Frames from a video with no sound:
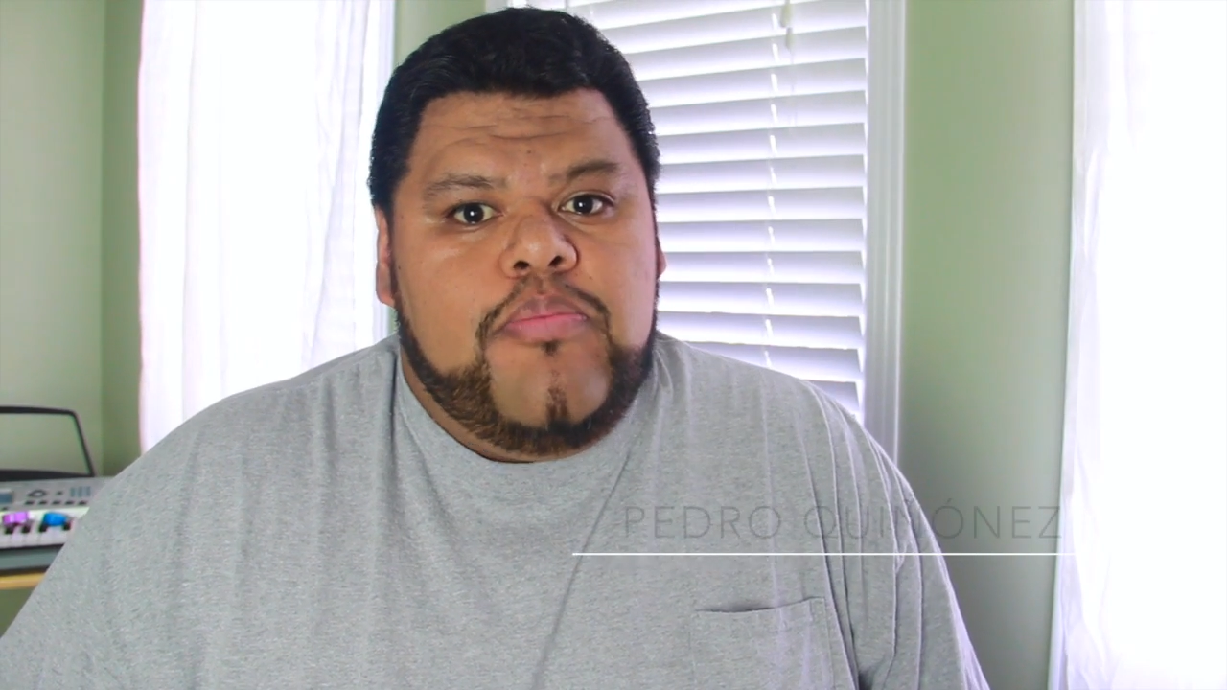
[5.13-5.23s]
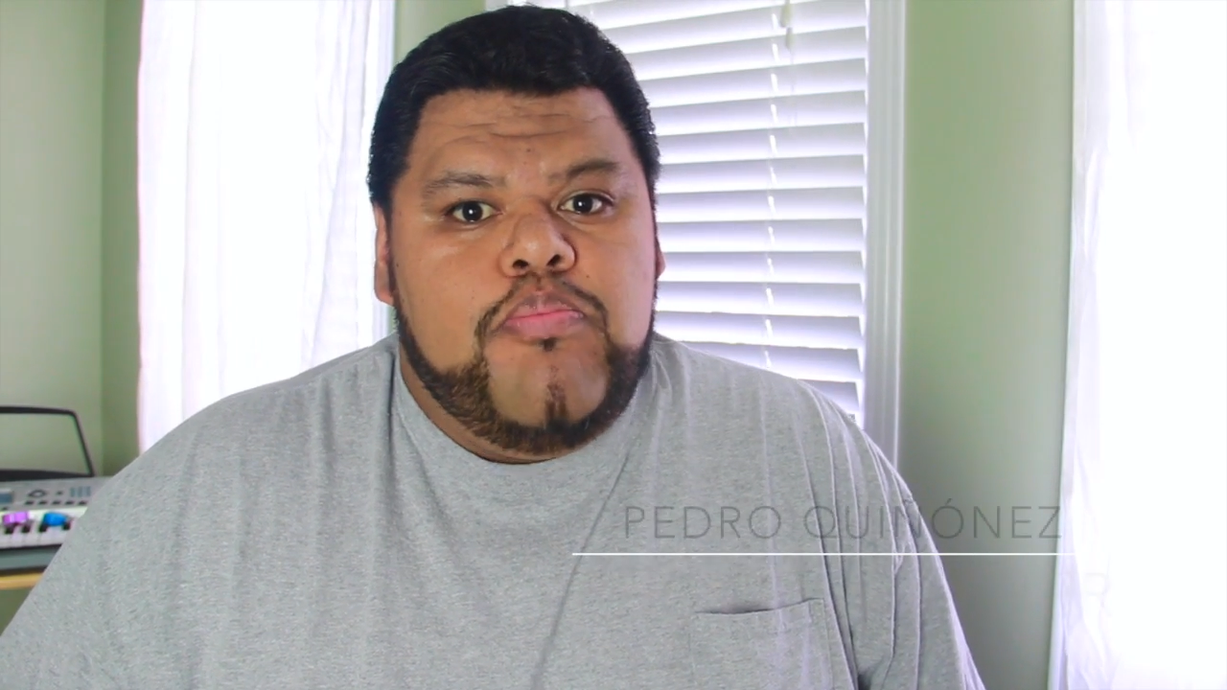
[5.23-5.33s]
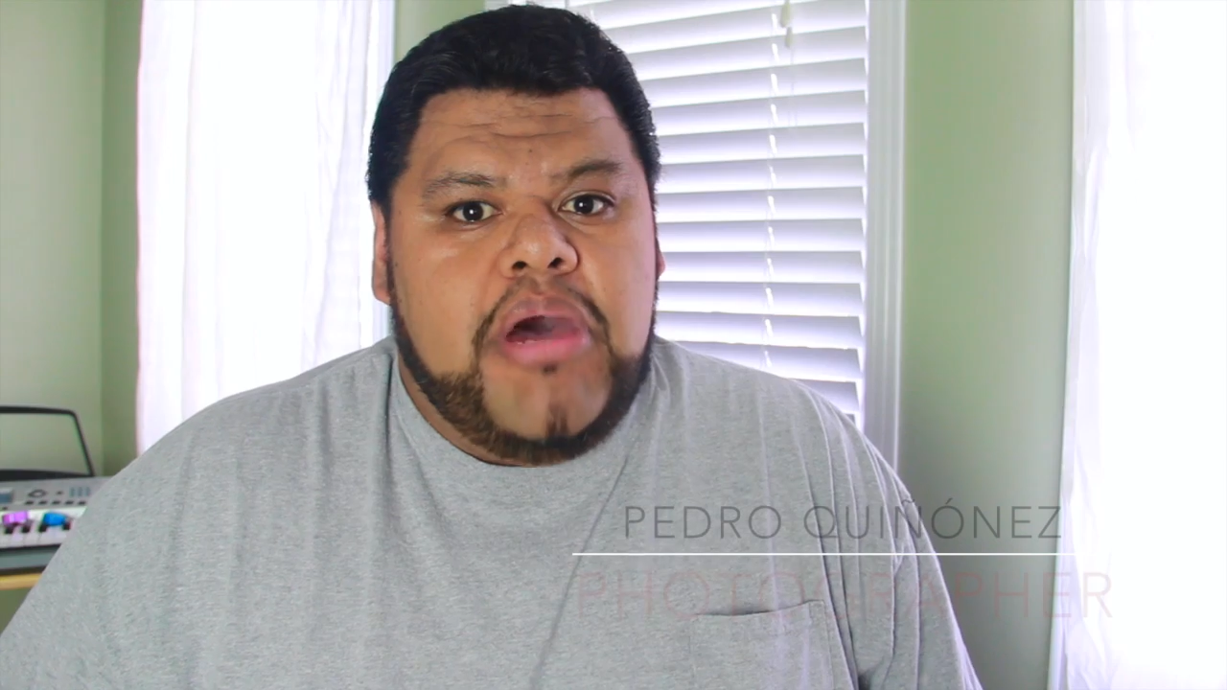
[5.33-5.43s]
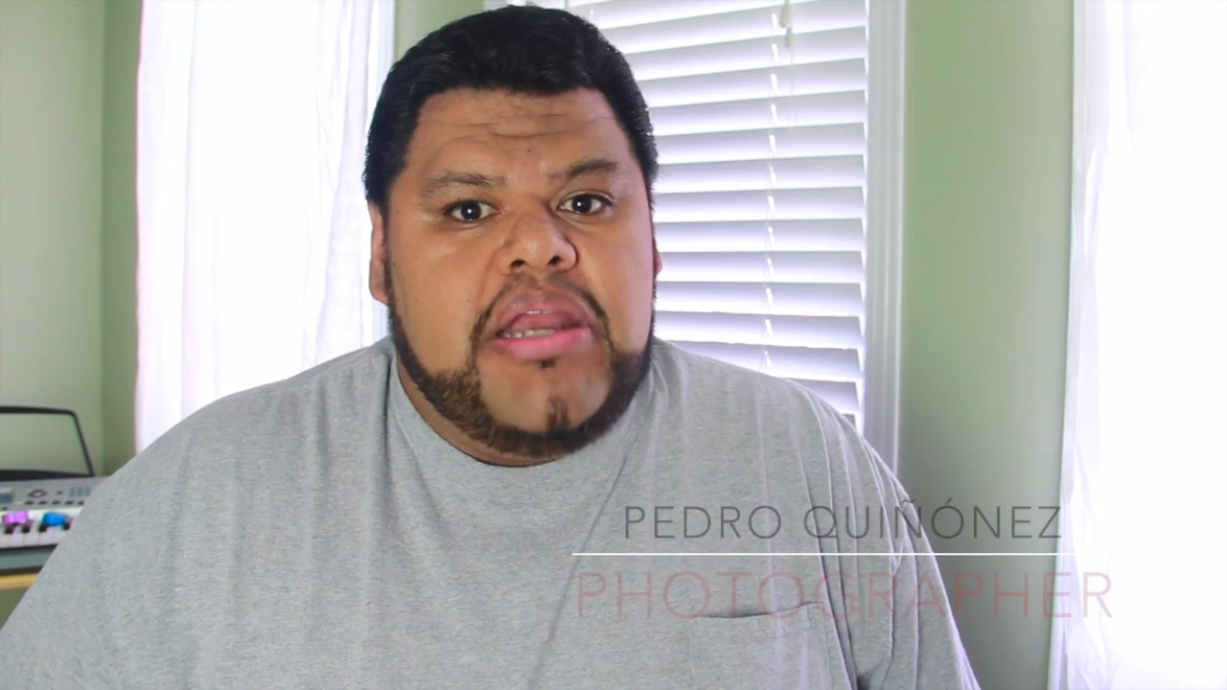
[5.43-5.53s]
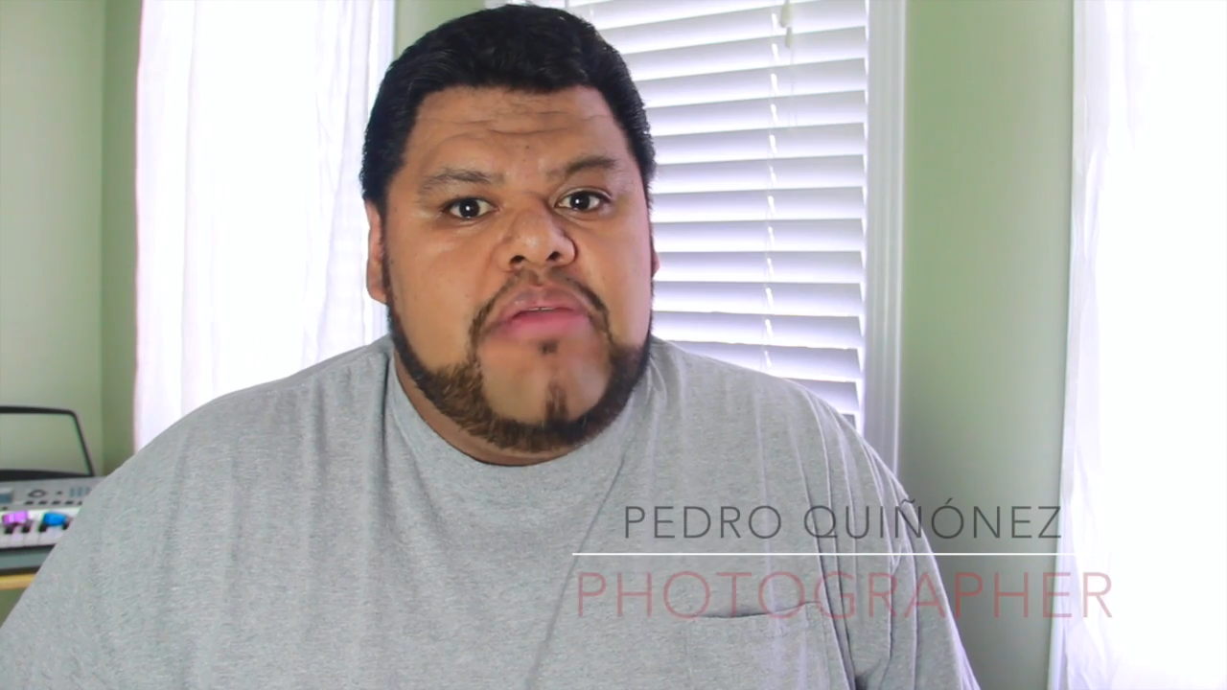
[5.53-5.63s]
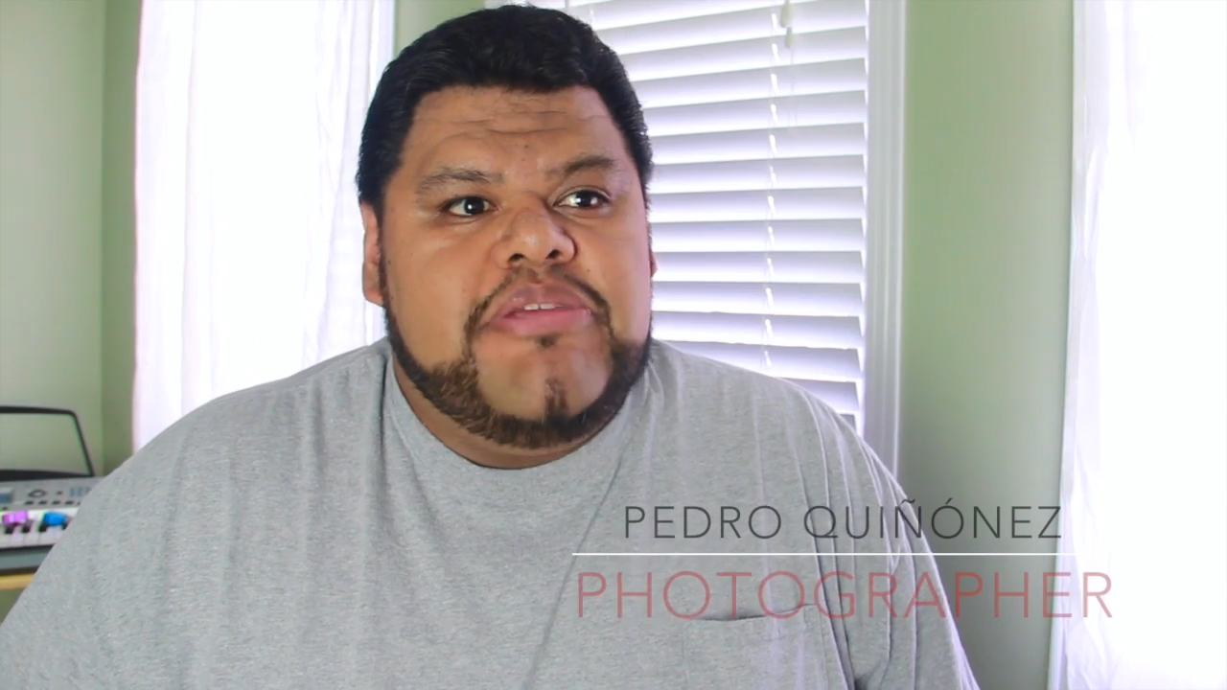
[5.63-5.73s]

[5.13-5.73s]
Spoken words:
my name